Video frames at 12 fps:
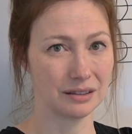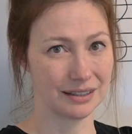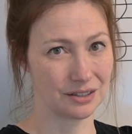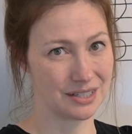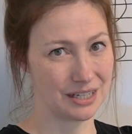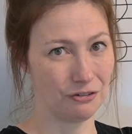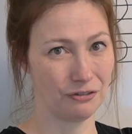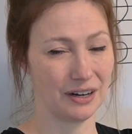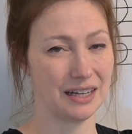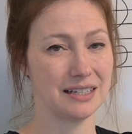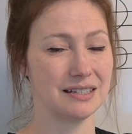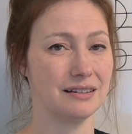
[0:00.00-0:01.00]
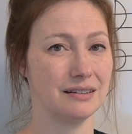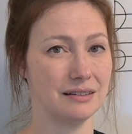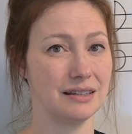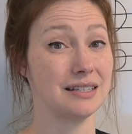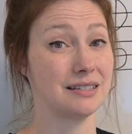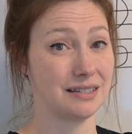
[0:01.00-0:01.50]
a little different,
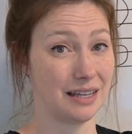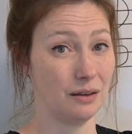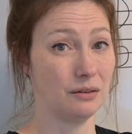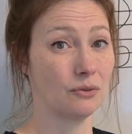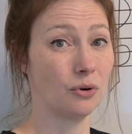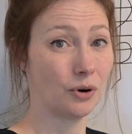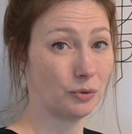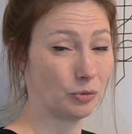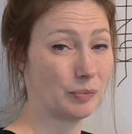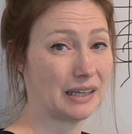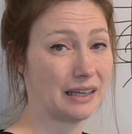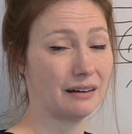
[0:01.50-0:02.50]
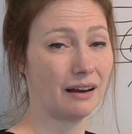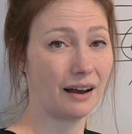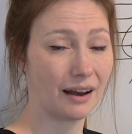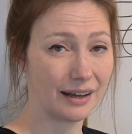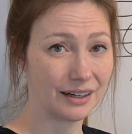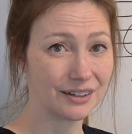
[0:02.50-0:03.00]
this C chord will be
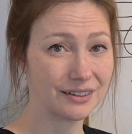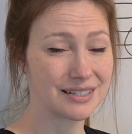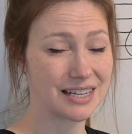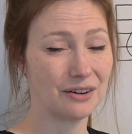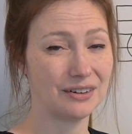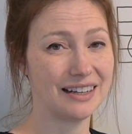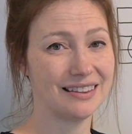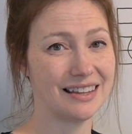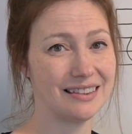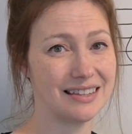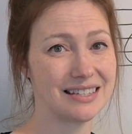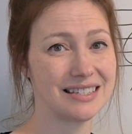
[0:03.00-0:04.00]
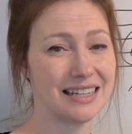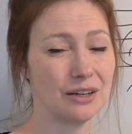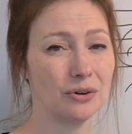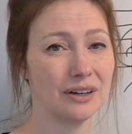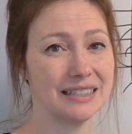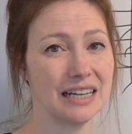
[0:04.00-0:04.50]
higher sounding than this C
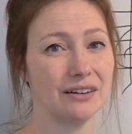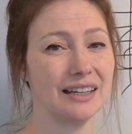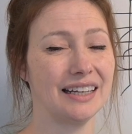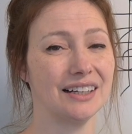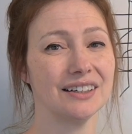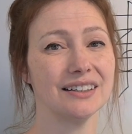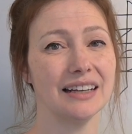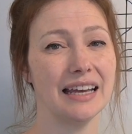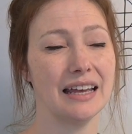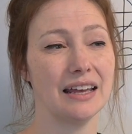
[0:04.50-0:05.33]
chord down here.